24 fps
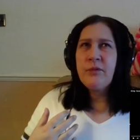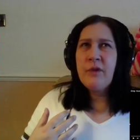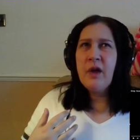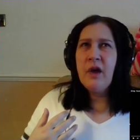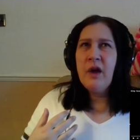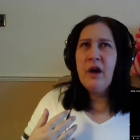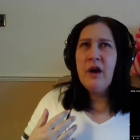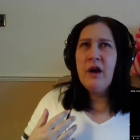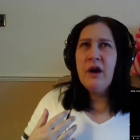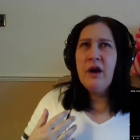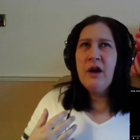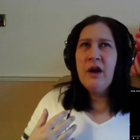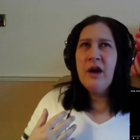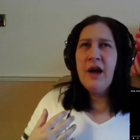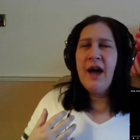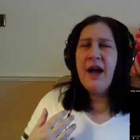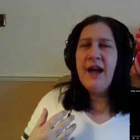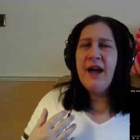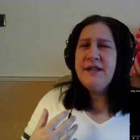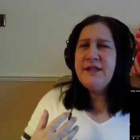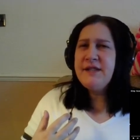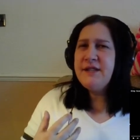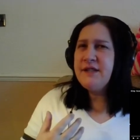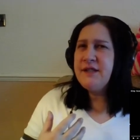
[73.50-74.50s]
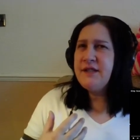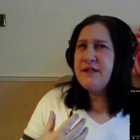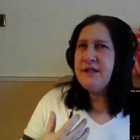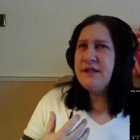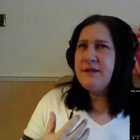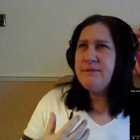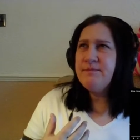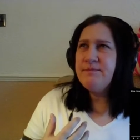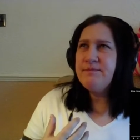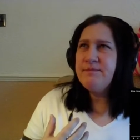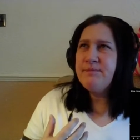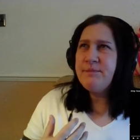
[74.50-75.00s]
uh, 80,
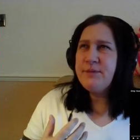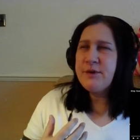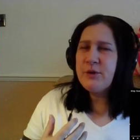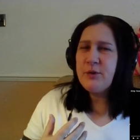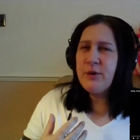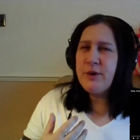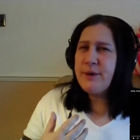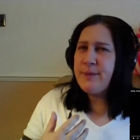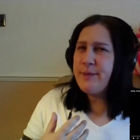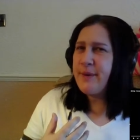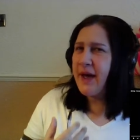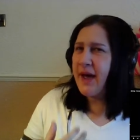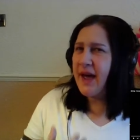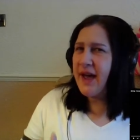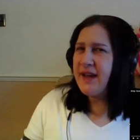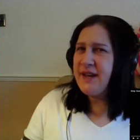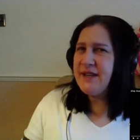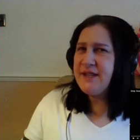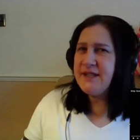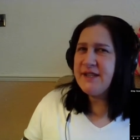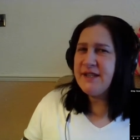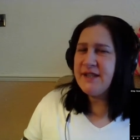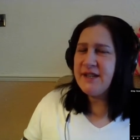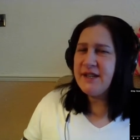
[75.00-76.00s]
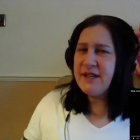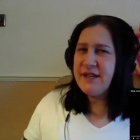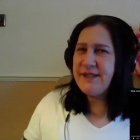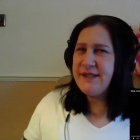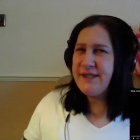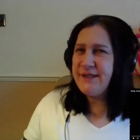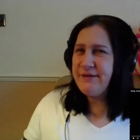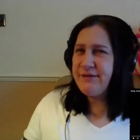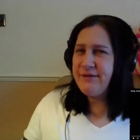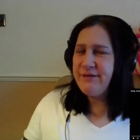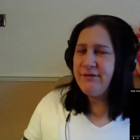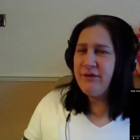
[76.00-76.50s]
between about 80 and
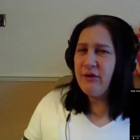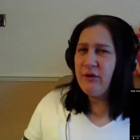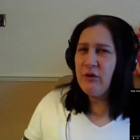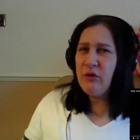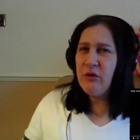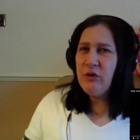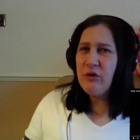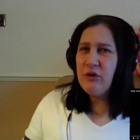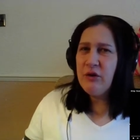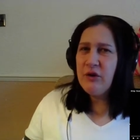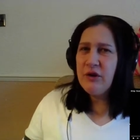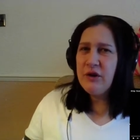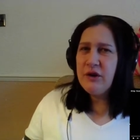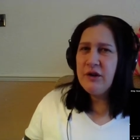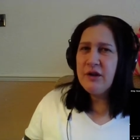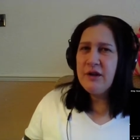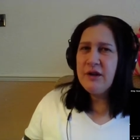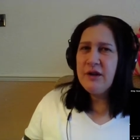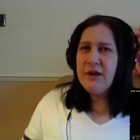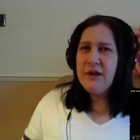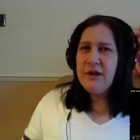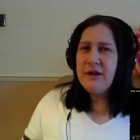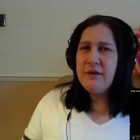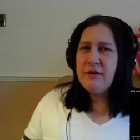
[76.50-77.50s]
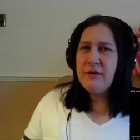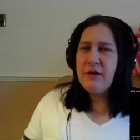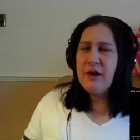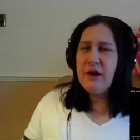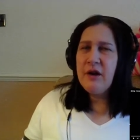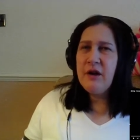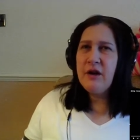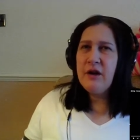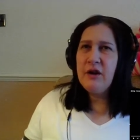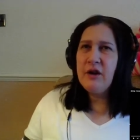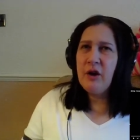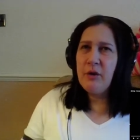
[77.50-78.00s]
84, uh,
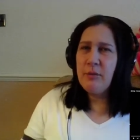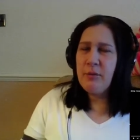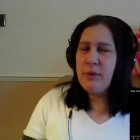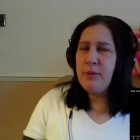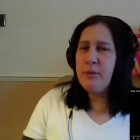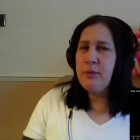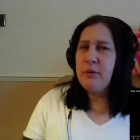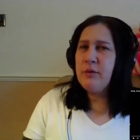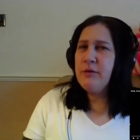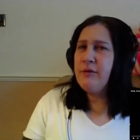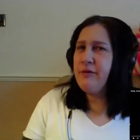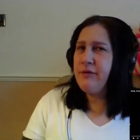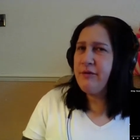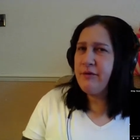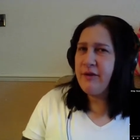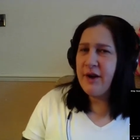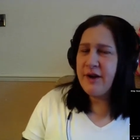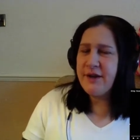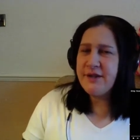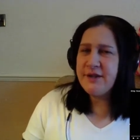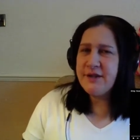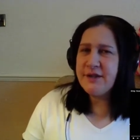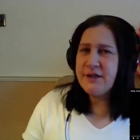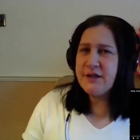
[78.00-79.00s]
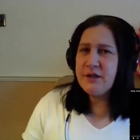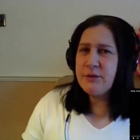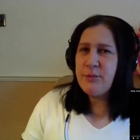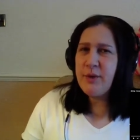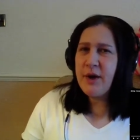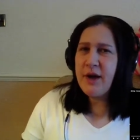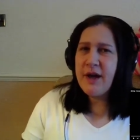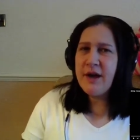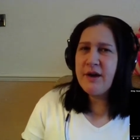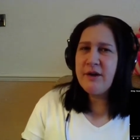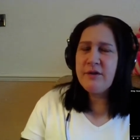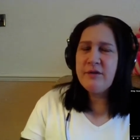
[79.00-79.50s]
a lot of people were frightened
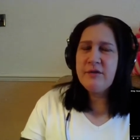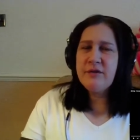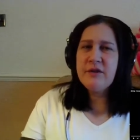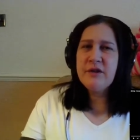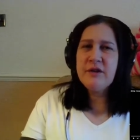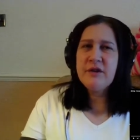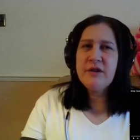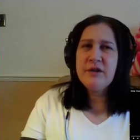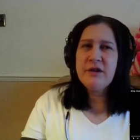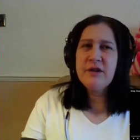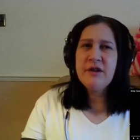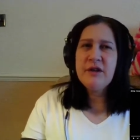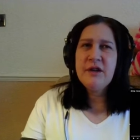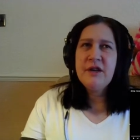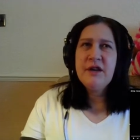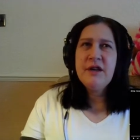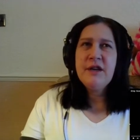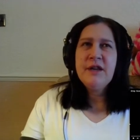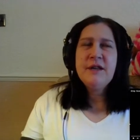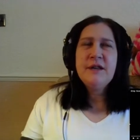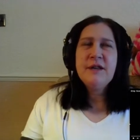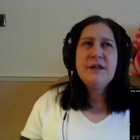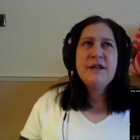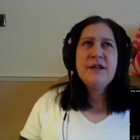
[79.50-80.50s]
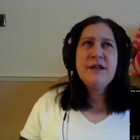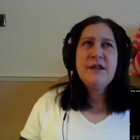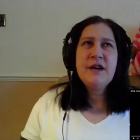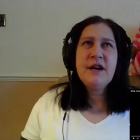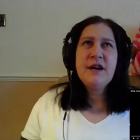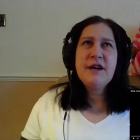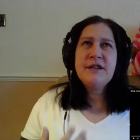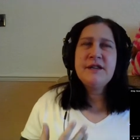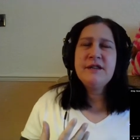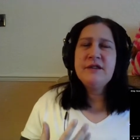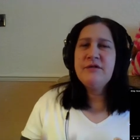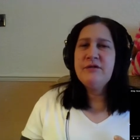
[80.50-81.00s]
about uh, the
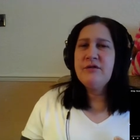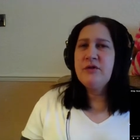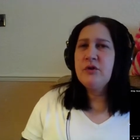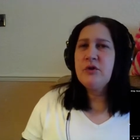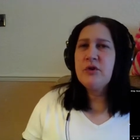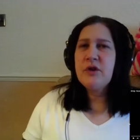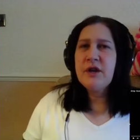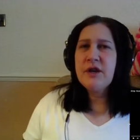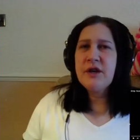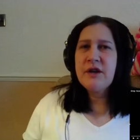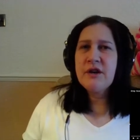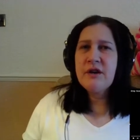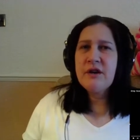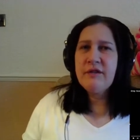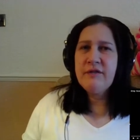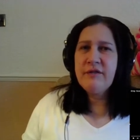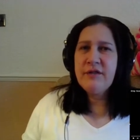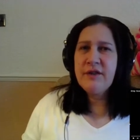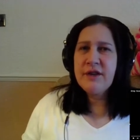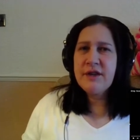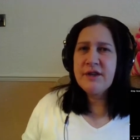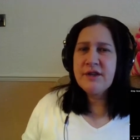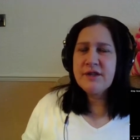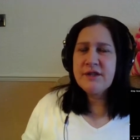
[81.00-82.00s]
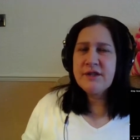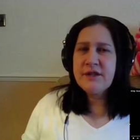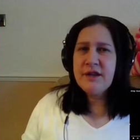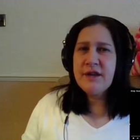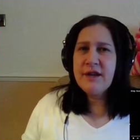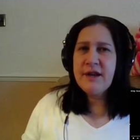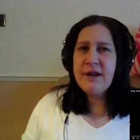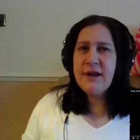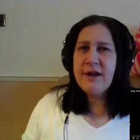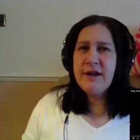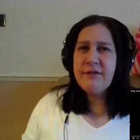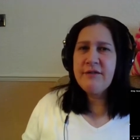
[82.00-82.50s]
idea of nuclear conflict.
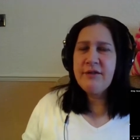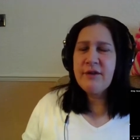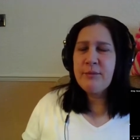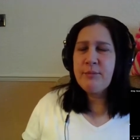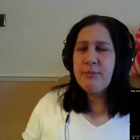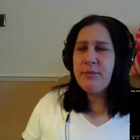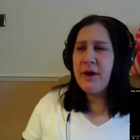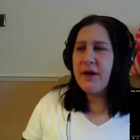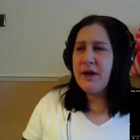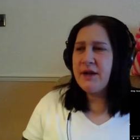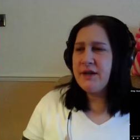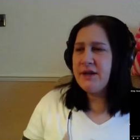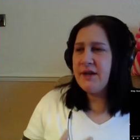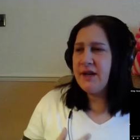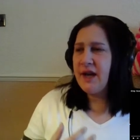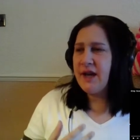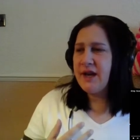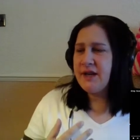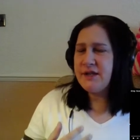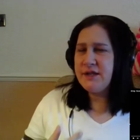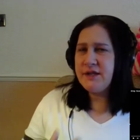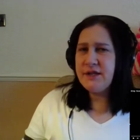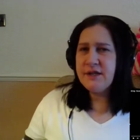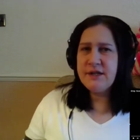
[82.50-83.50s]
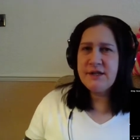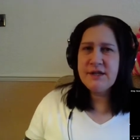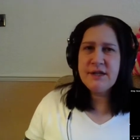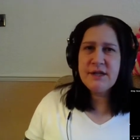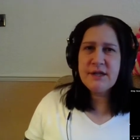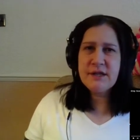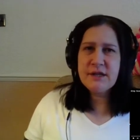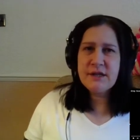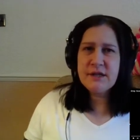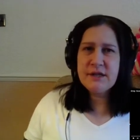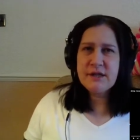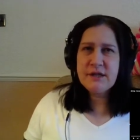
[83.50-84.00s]
I think by
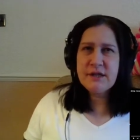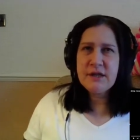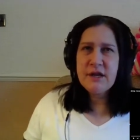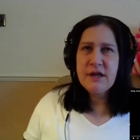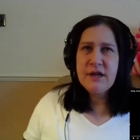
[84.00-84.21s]
86,